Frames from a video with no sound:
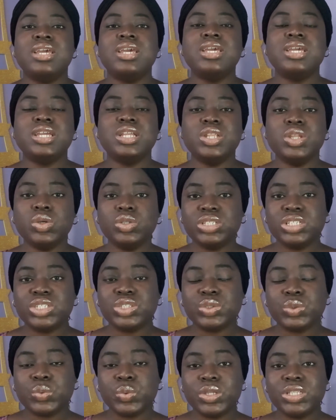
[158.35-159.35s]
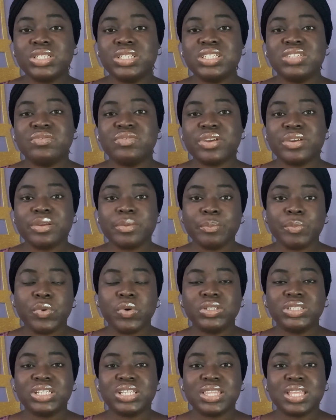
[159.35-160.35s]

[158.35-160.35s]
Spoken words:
A notice to quit is very important.